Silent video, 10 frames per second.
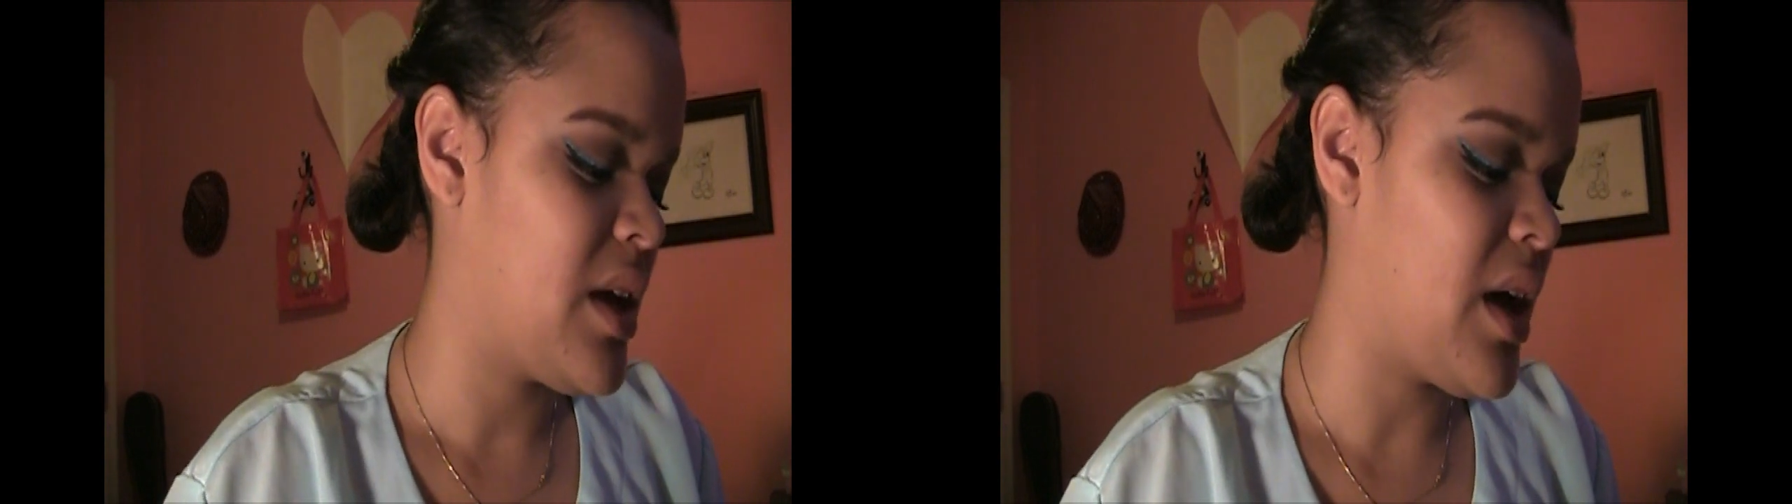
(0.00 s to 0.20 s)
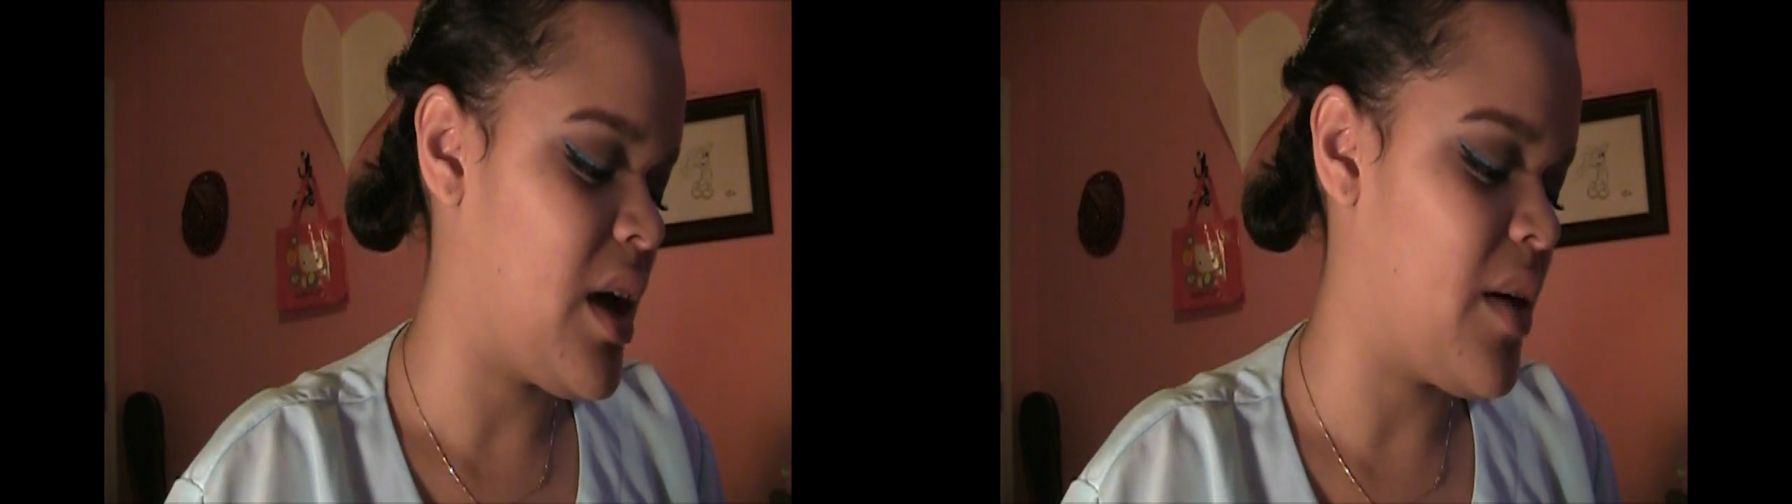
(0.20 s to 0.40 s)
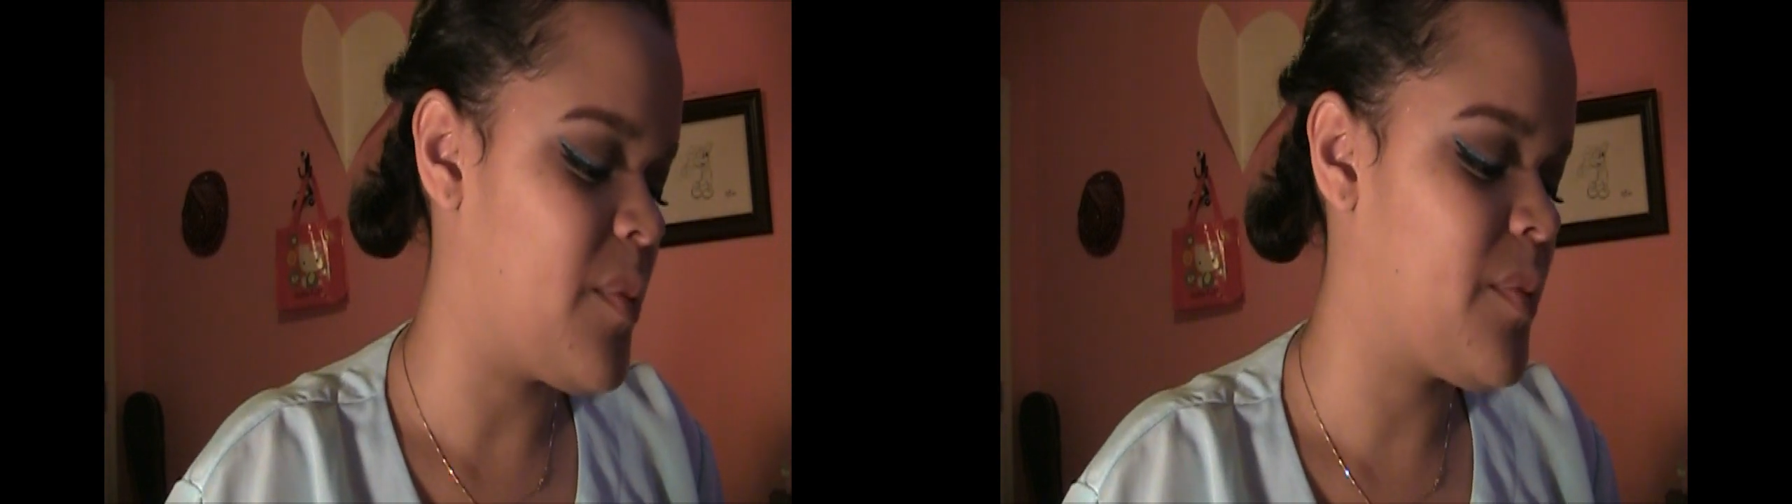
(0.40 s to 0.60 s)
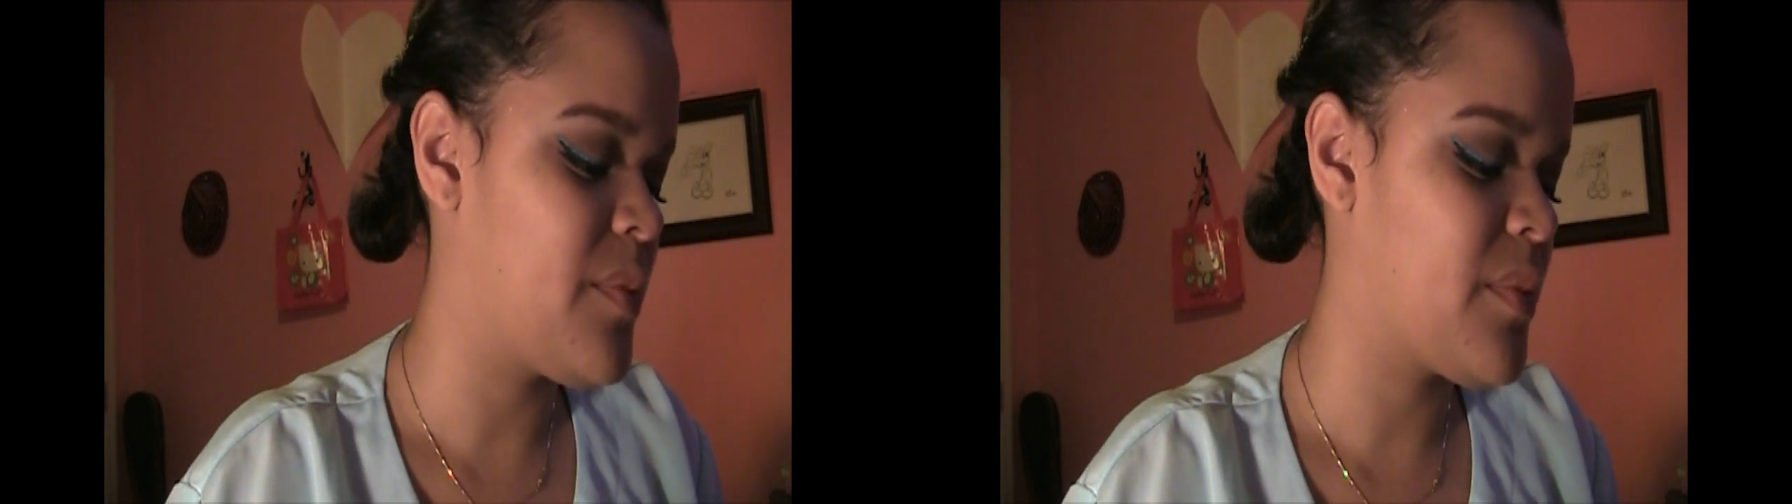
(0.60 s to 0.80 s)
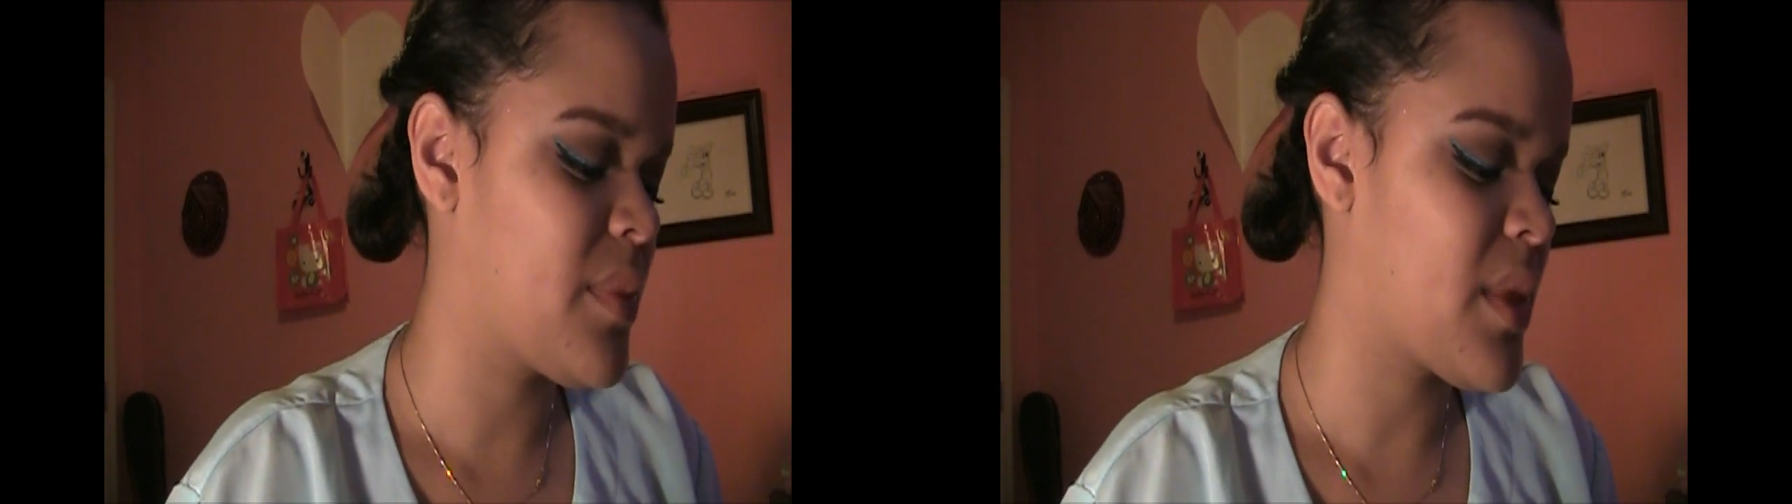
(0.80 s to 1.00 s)
has
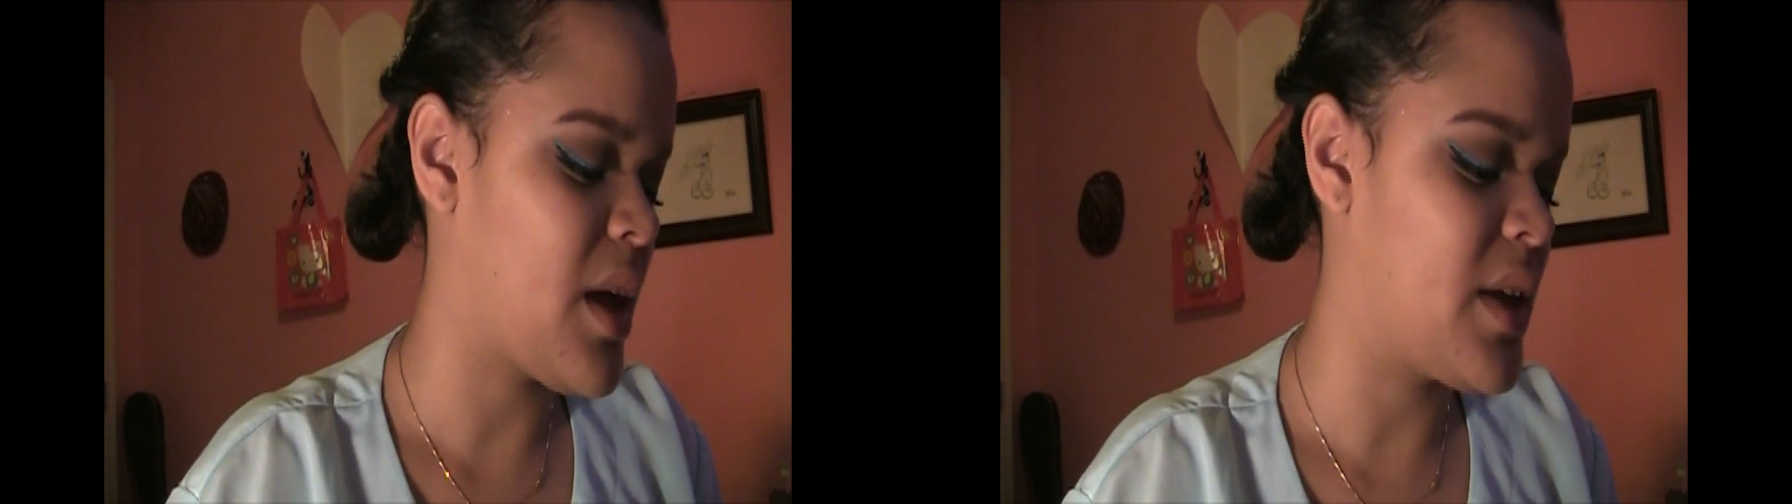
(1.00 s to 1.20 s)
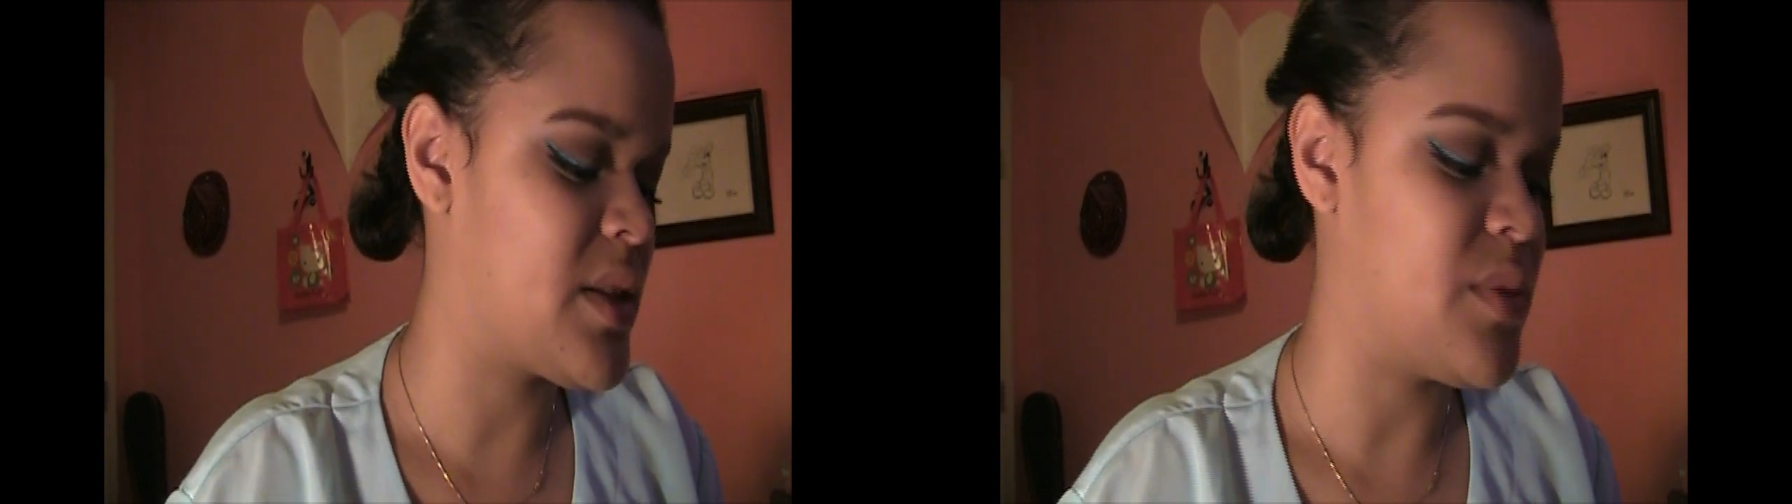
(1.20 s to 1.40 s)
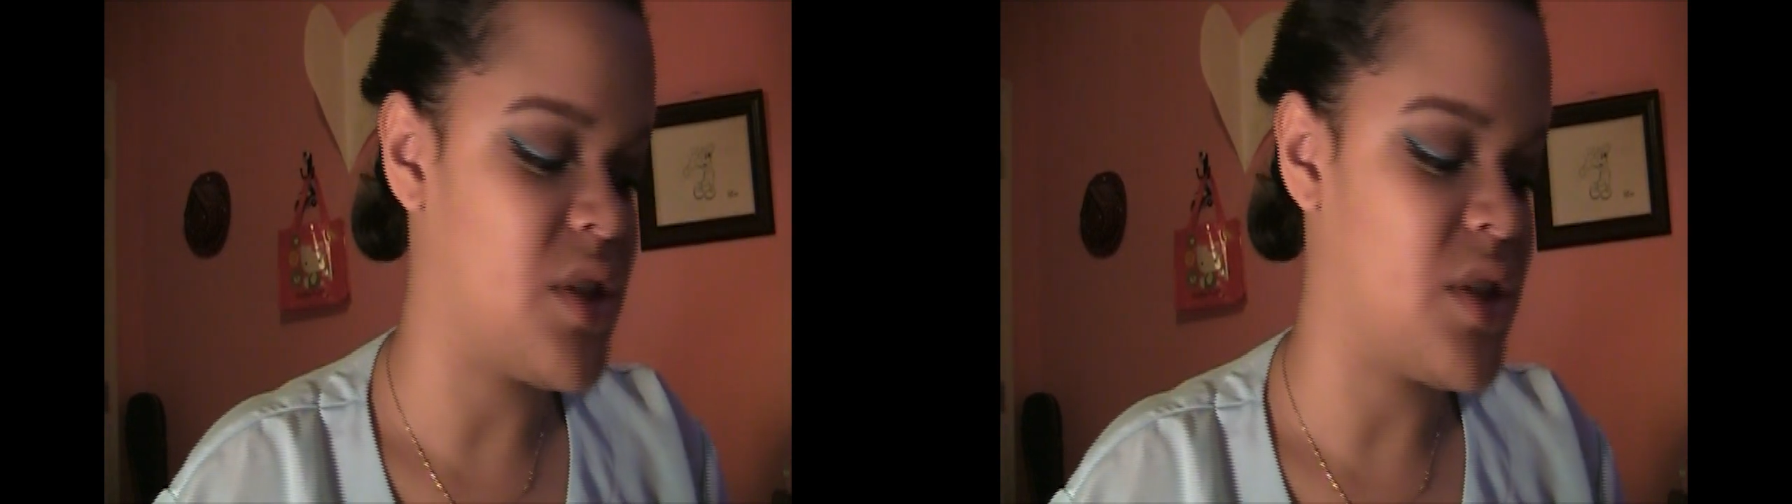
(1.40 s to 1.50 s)
some